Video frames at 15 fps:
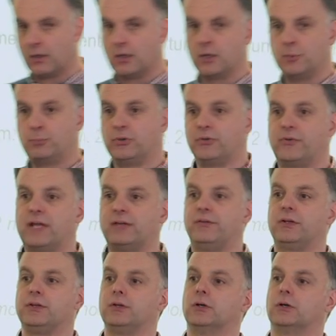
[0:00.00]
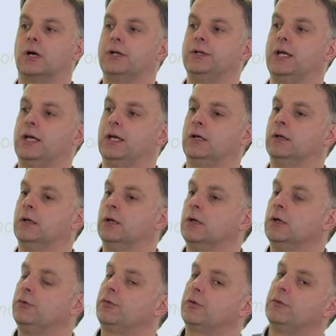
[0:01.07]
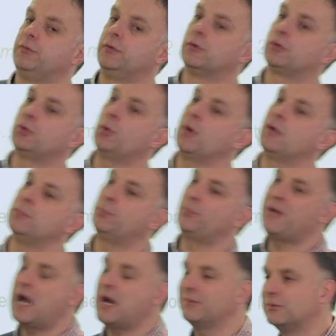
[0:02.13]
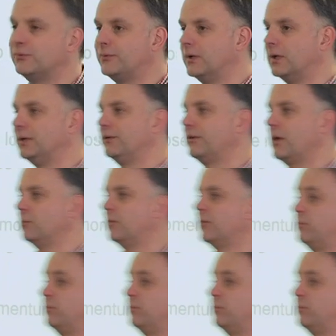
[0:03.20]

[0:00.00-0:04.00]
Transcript: and presenting your idea. So if you're quite powerful in terms